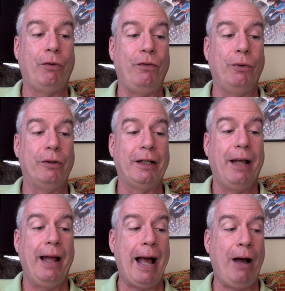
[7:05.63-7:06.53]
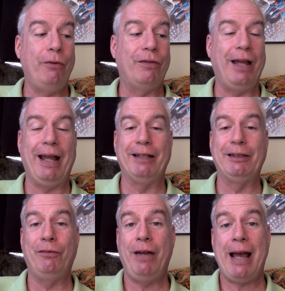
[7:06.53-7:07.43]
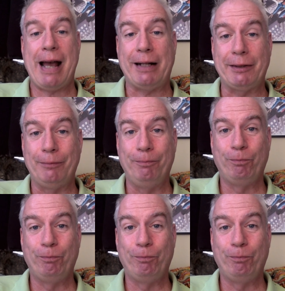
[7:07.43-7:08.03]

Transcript: reviewing out of the hands of hacks